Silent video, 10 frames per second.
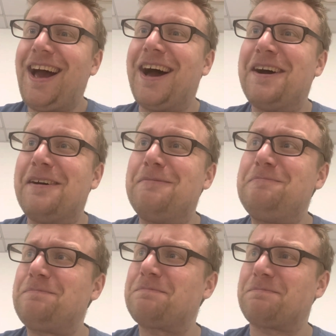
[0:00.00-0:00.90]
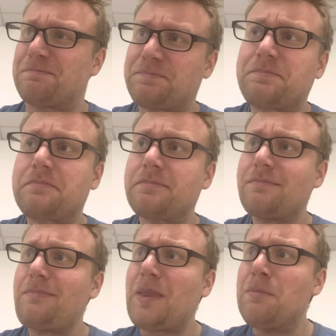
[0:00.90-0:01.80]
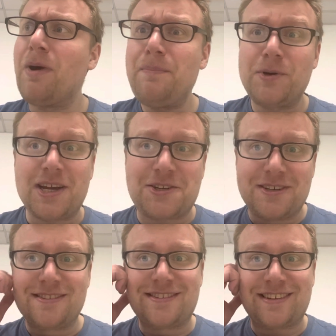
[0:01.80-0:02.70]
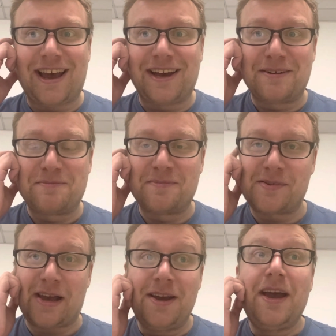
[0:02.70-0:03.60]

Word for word: Um, my predictions um,